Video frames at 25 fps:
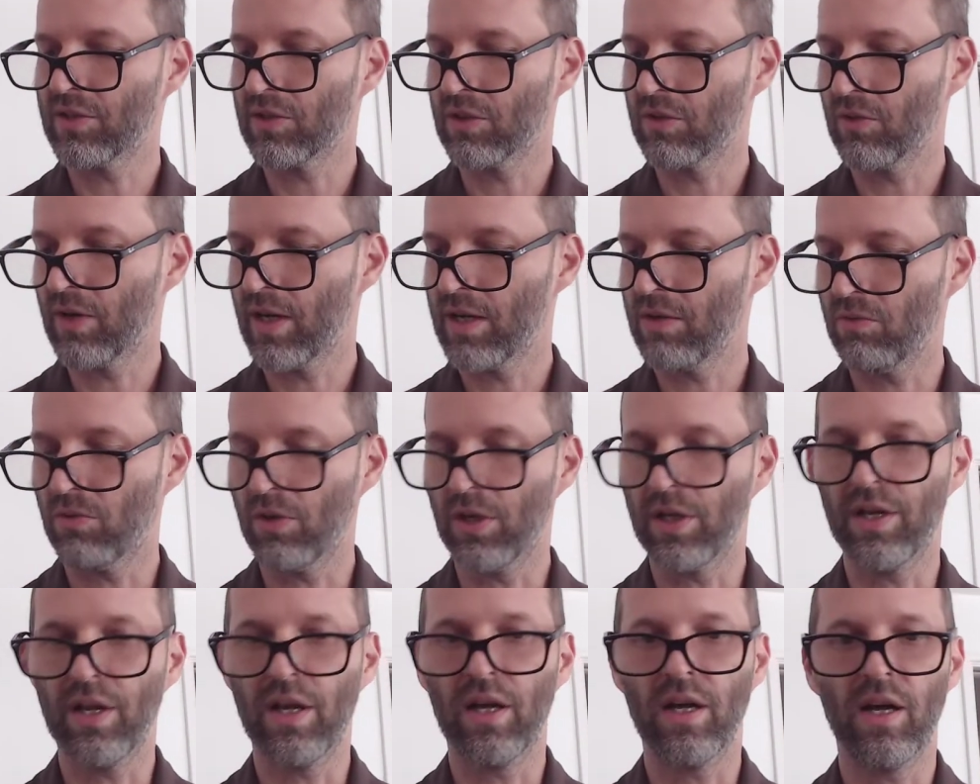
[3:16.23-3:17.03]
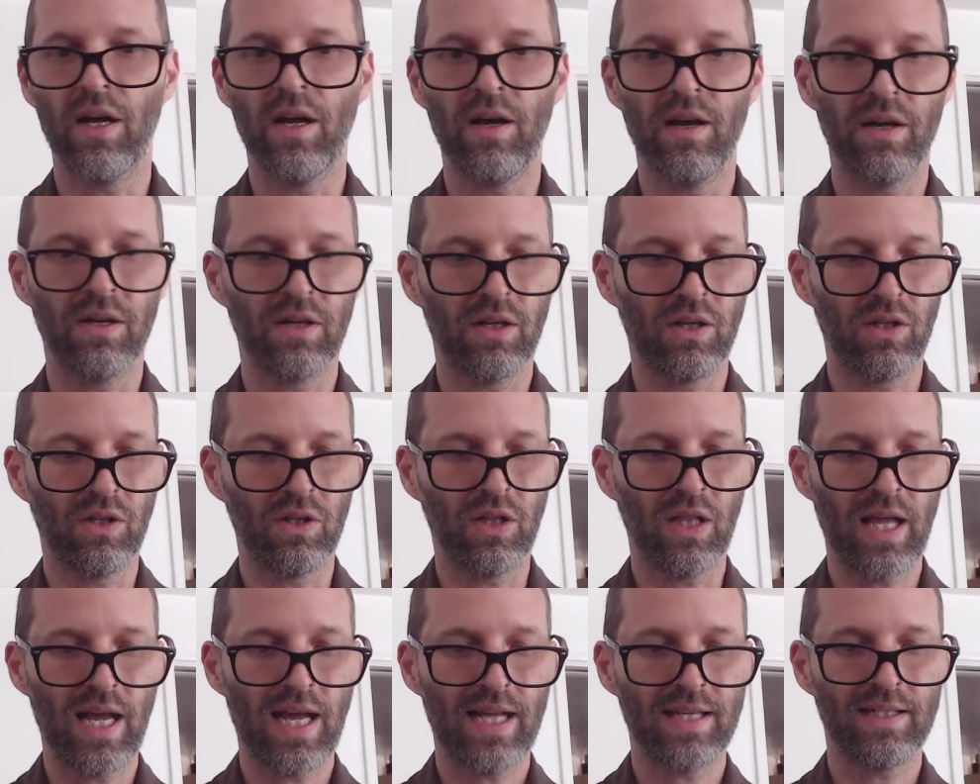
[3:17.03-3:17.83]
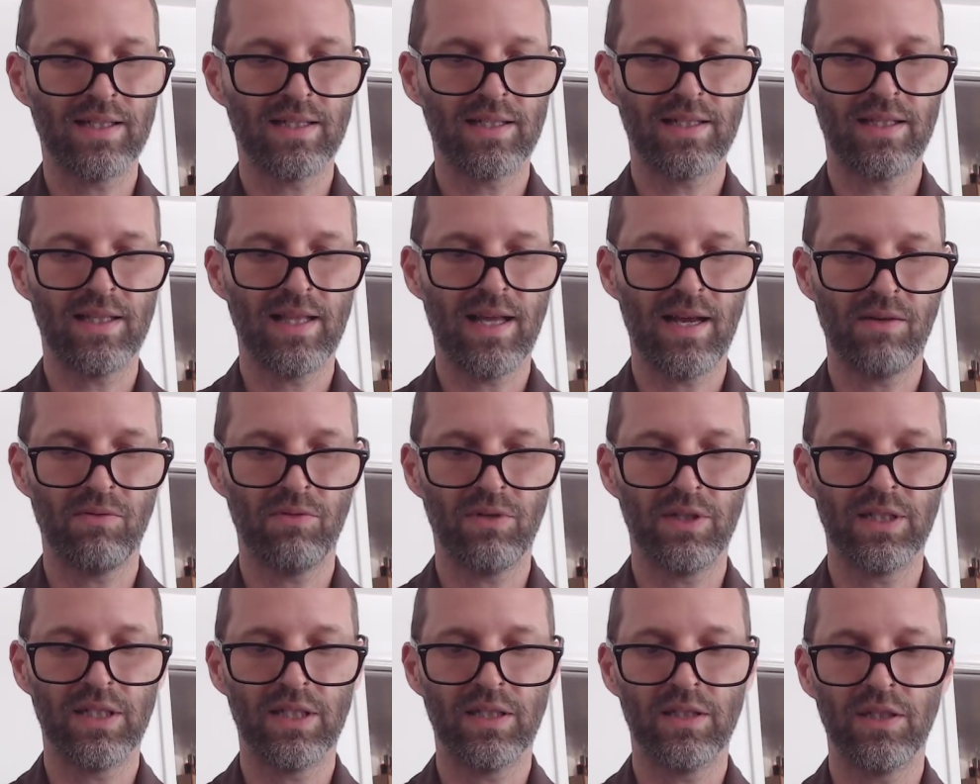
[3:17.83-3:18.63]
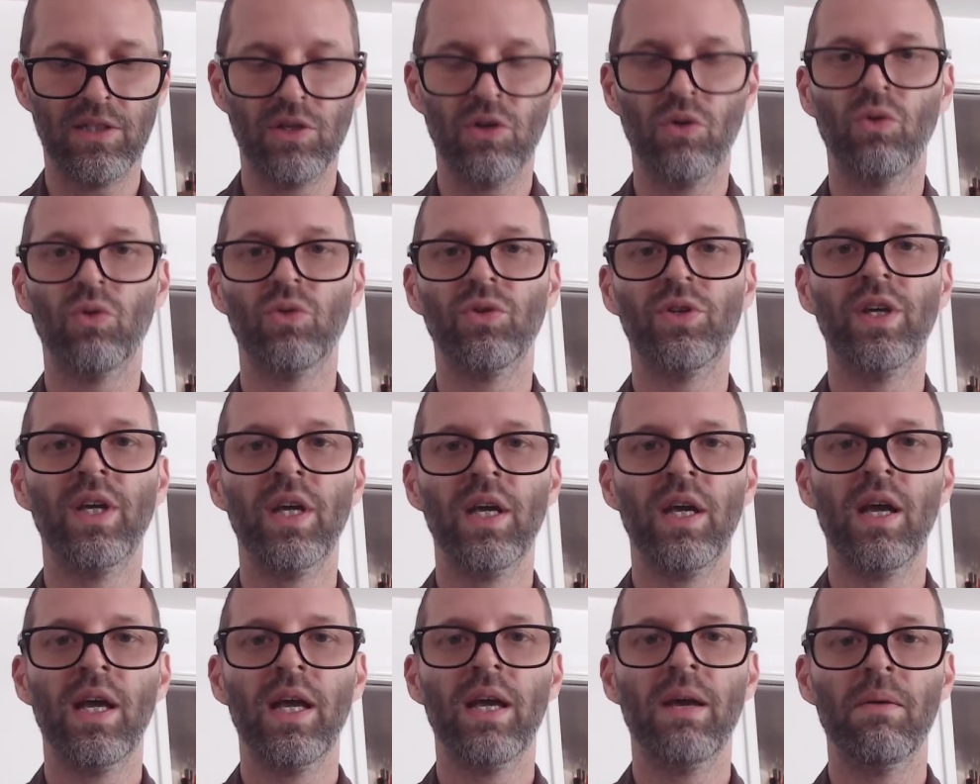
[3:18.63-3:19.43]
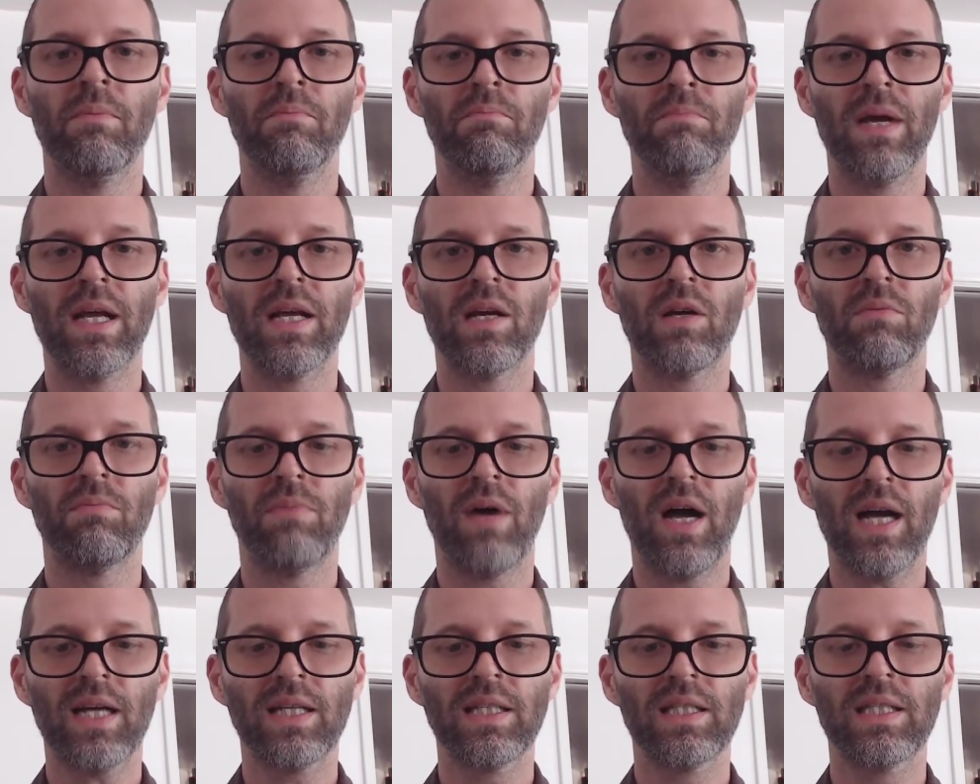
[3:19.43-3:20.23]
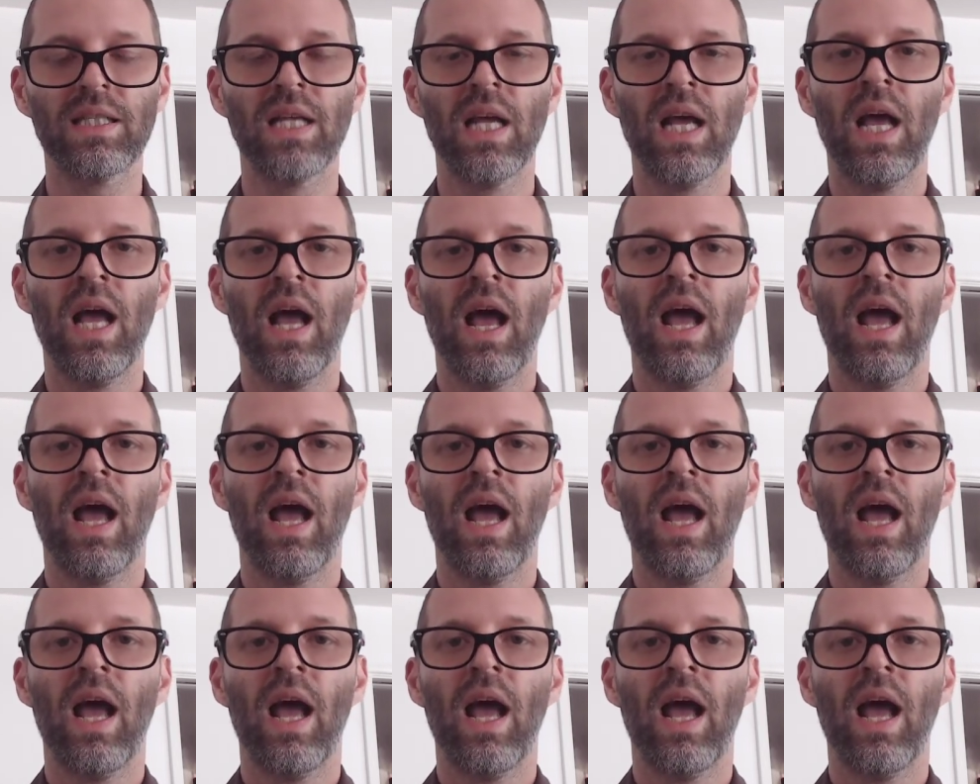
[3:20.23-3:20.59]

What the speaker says: is a great one. Glad to see that one in the old mailbox.